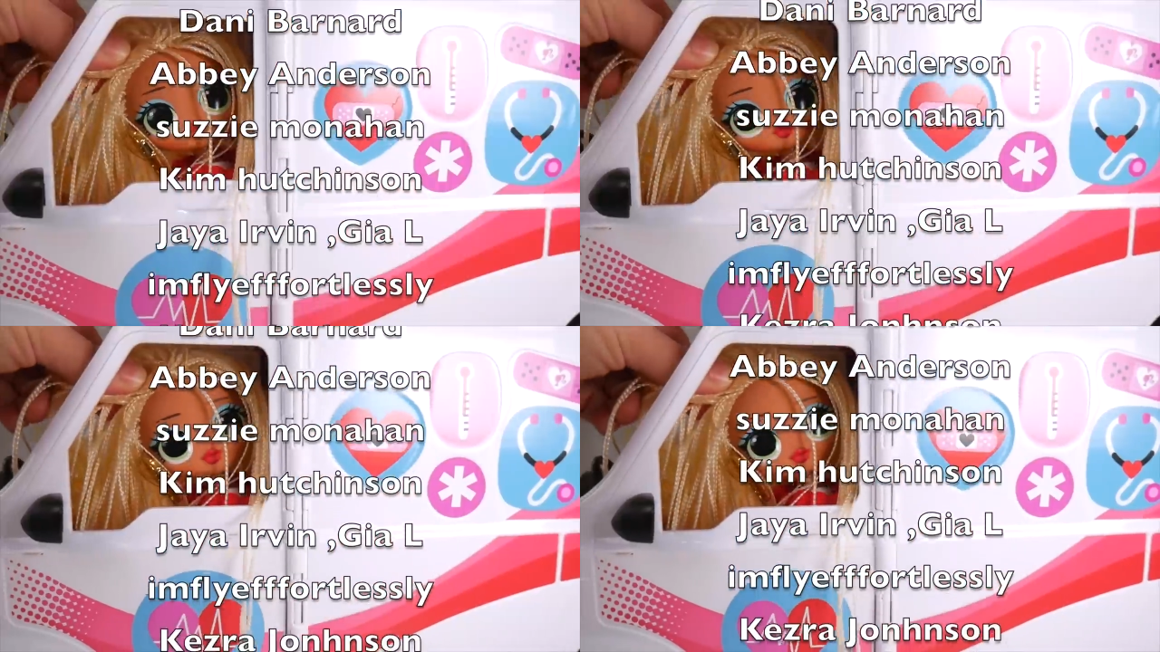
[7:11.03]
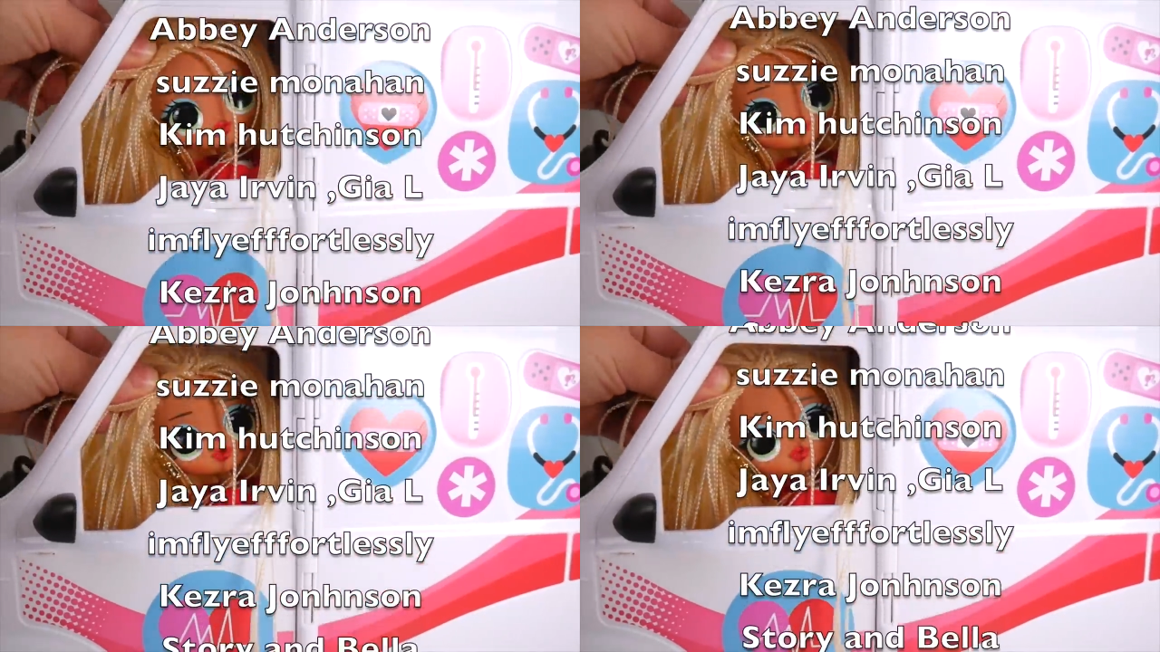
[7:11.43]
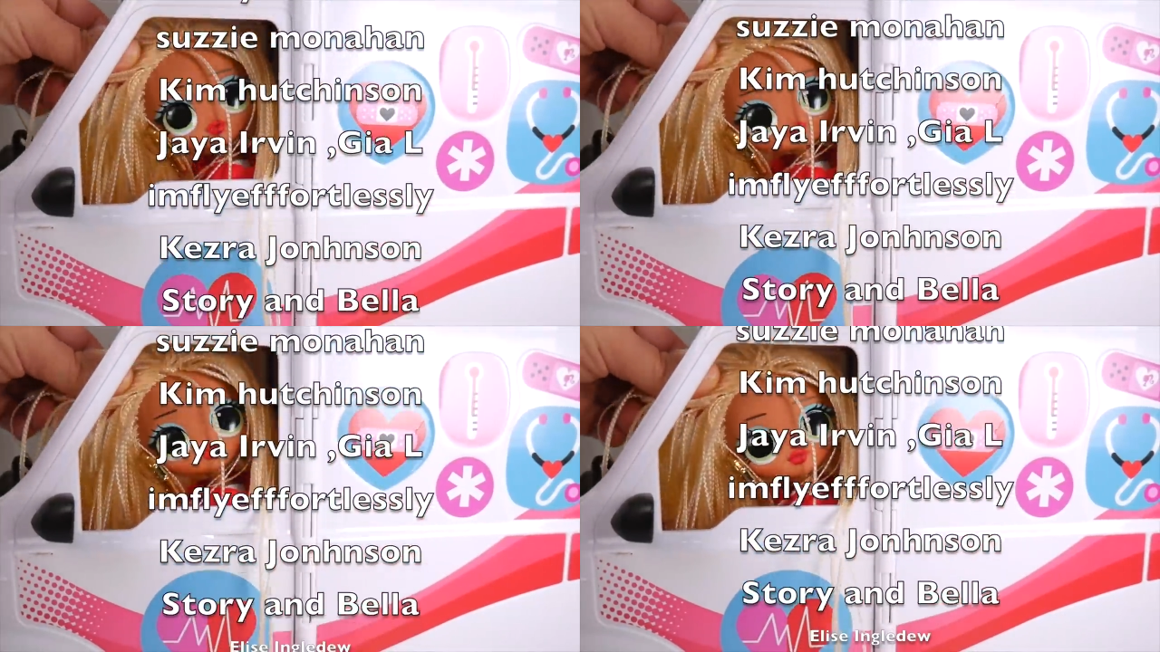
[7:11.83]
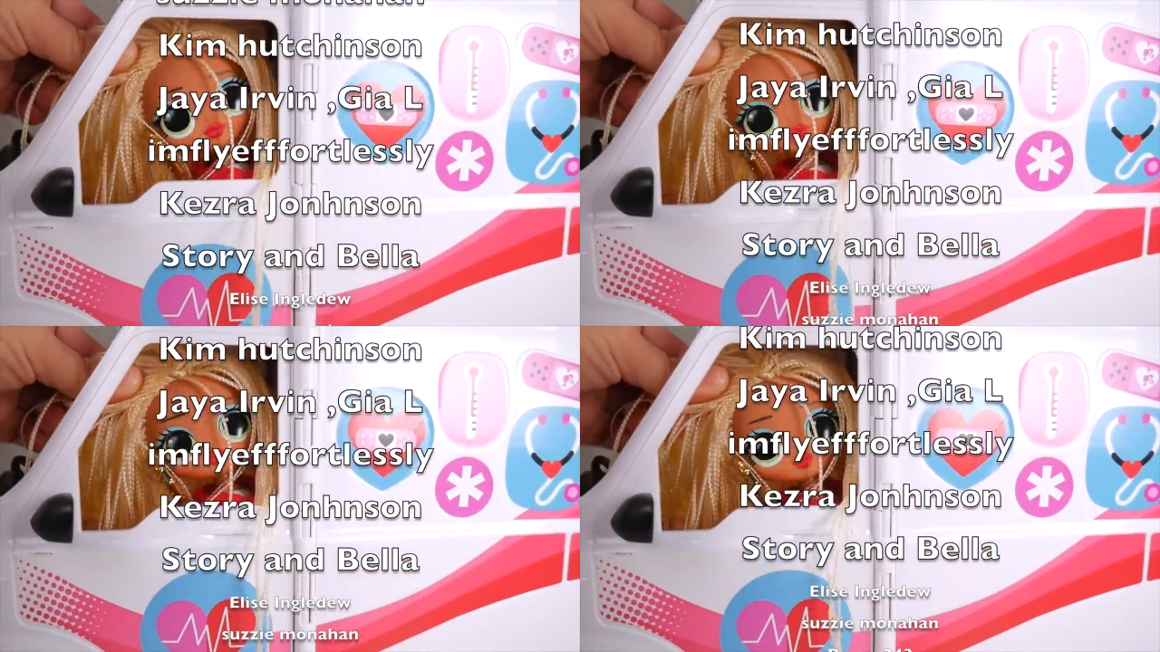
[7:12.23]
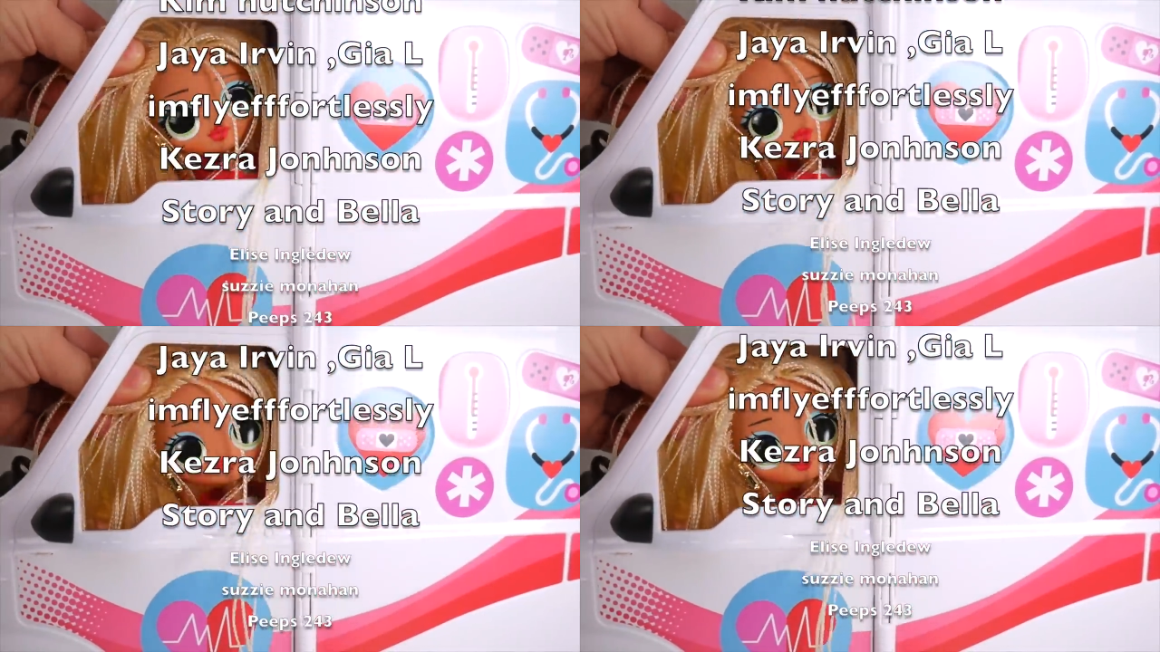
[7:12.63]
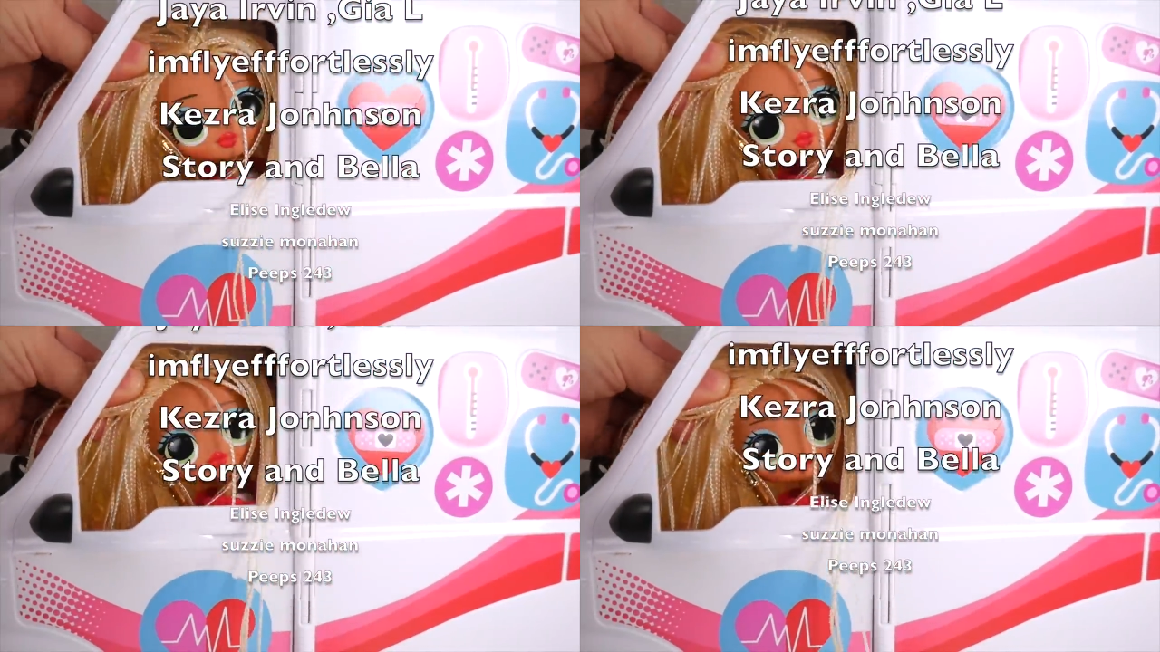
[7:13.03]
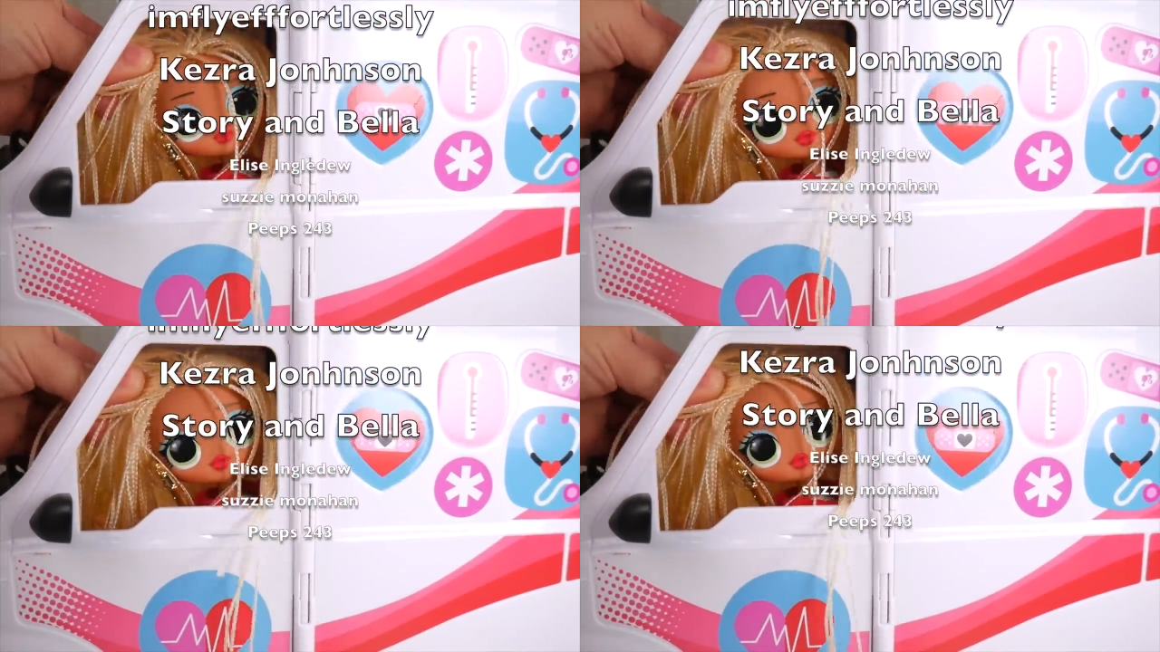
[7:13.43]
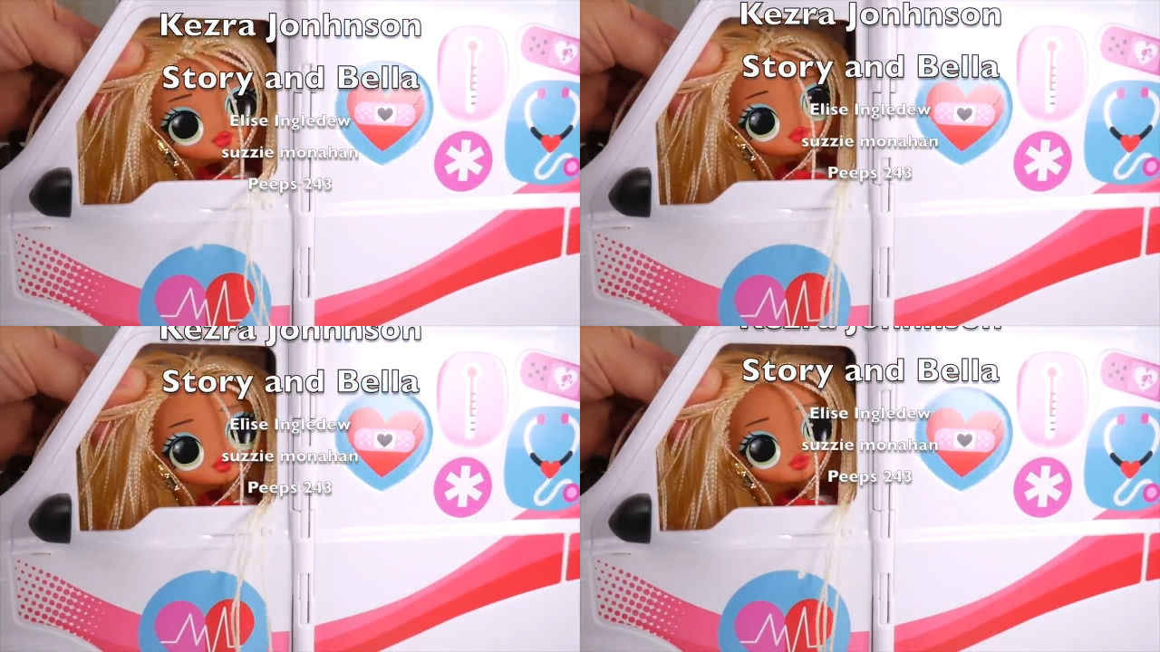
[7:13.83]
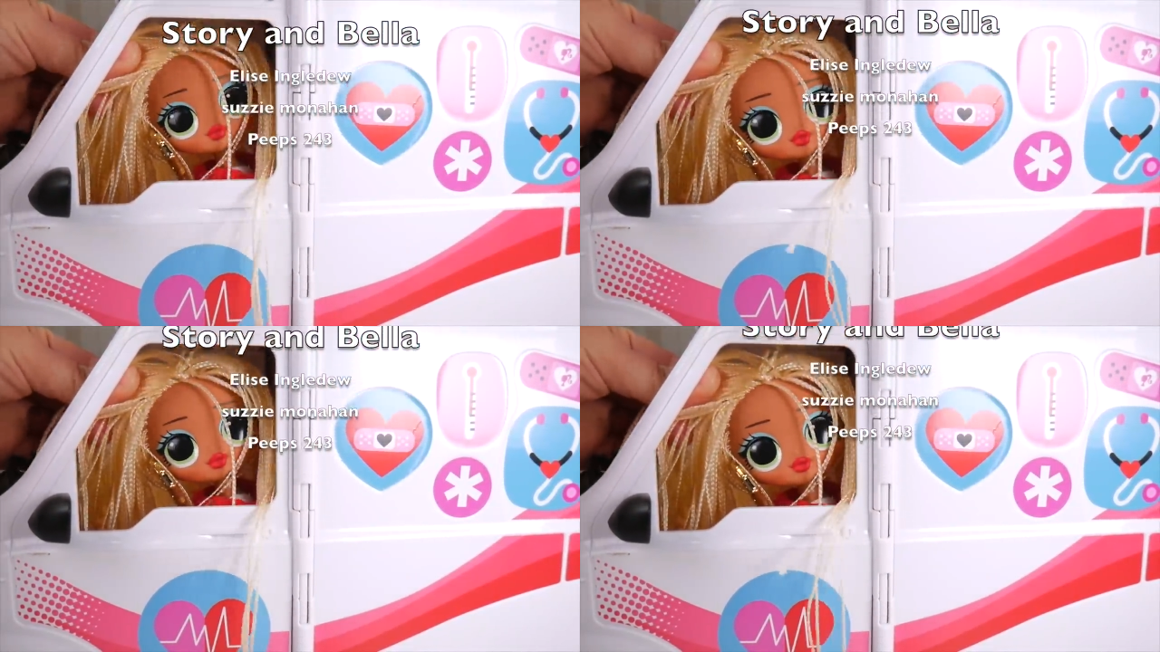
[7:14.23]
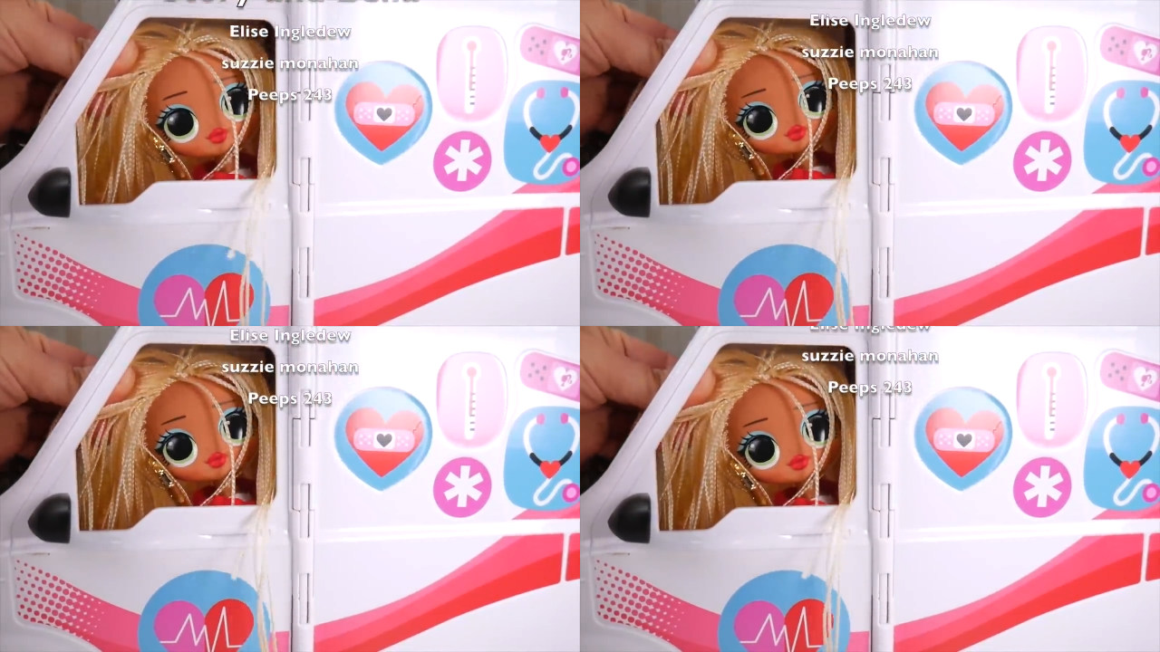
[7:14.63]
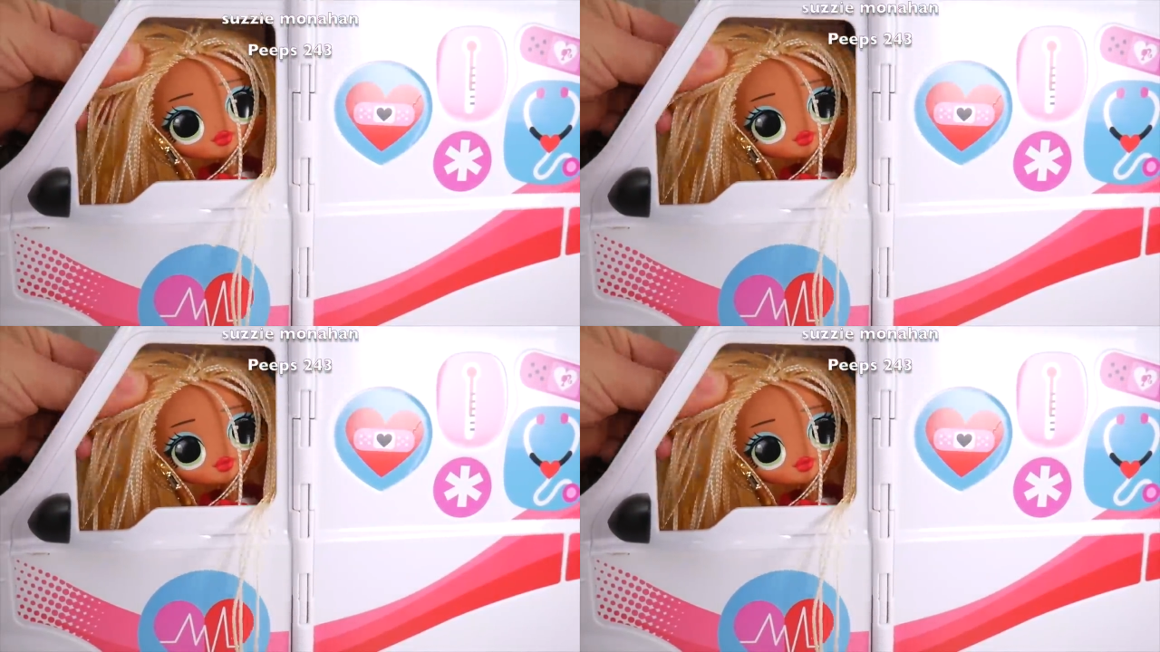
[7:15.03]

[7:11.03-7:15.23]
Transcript: (no speaker visible)